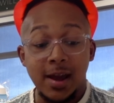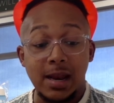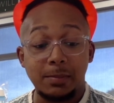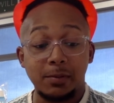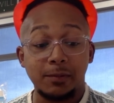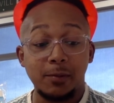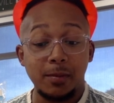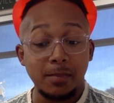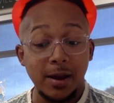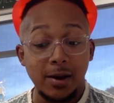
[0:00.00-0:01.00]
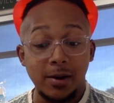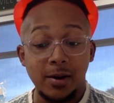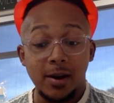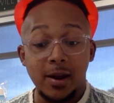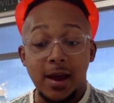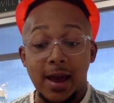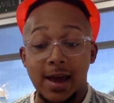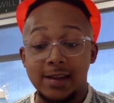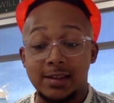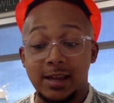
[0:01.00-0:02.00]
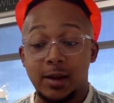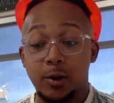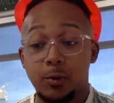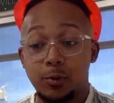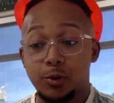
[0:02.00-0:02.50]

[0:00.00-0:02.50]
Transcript: and perform better as they go